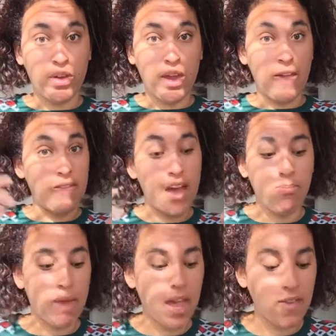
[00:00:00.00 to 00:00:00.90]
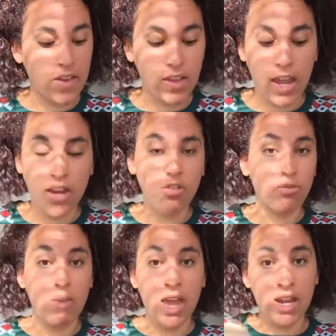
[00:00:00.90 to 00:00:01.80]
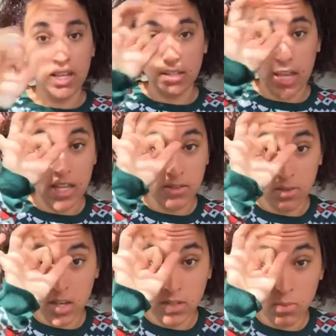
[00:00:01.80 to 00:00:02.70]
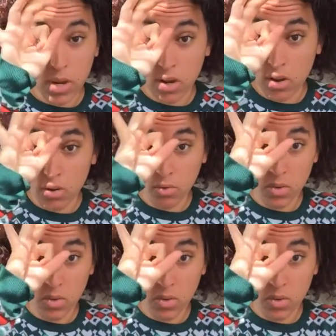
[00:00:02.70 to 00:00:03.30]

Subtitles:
And that man, that 80-year-old man, his window,